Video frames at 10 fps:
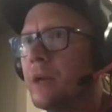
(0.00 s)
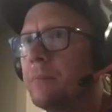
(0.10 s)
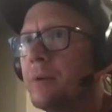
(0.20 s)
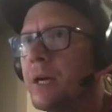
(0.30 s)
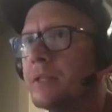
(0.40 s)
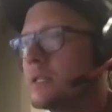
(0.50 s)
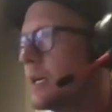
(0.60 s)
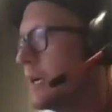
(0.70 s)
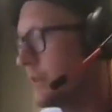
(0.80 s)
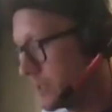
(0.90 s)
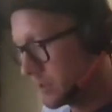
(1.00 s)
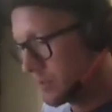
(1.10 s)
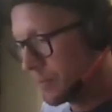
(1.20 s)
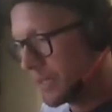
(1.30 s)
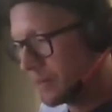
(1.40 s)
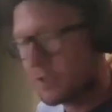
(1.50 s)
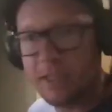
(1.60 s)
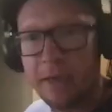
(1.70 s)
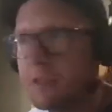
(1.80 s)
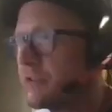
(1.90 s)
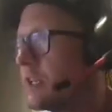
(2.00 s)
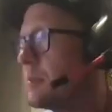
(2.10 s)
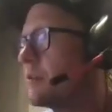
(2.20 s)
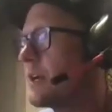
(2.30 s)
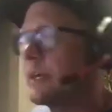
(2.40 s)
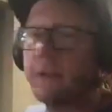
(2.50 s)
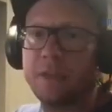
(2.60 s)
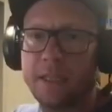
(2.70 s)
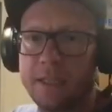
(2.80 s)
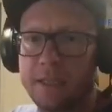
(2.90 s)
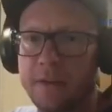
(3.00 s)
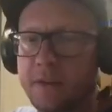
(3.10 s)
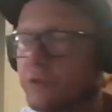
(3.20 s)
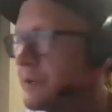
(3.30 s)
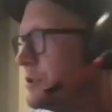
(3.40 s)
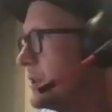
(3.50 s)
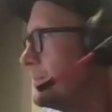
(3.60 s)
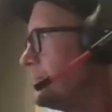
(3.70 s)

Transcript: But this is the one we have just now. It's available right now. The link is in the description.